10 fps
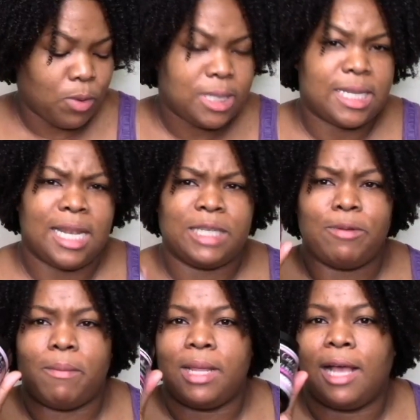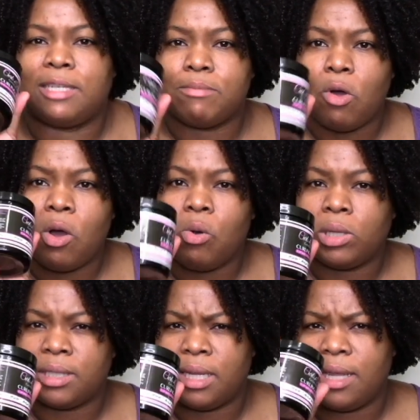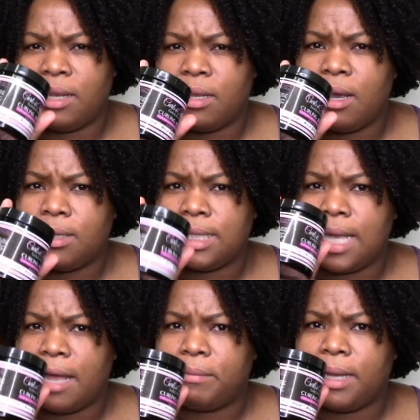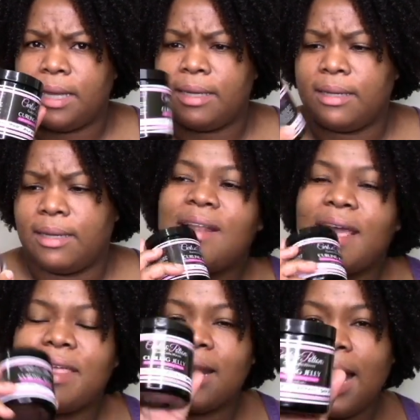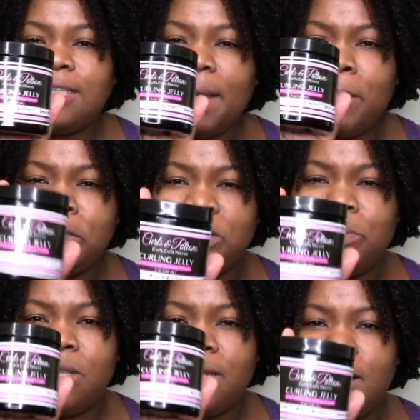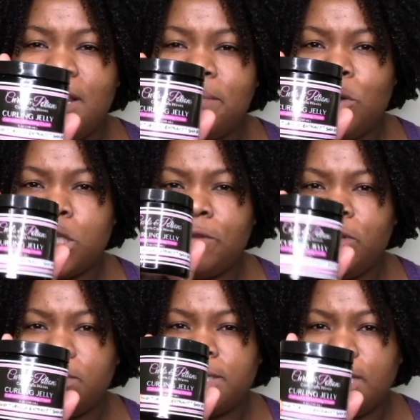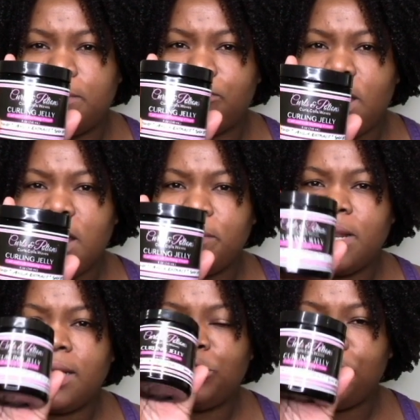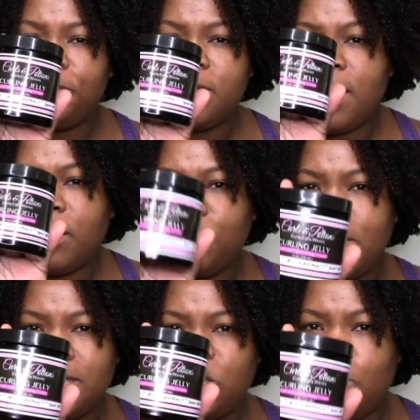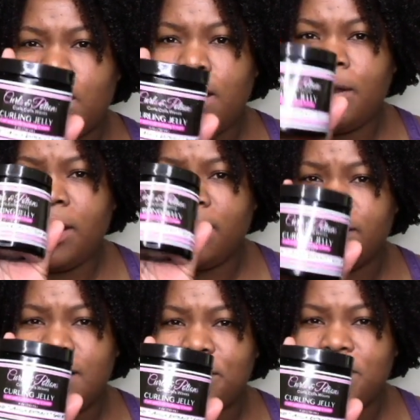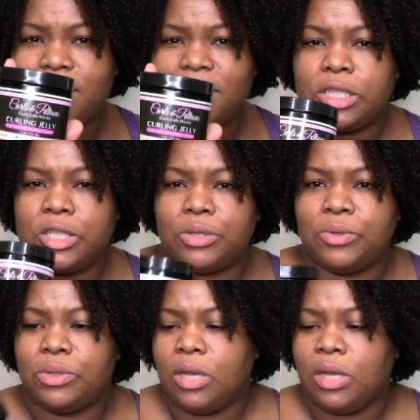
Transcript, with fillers: would say this probably has more hold in it than the Honey's Handmade. I think last time I used it with the curling potion from the same brand, but I do feel like it mixed well and I didn't have any issue.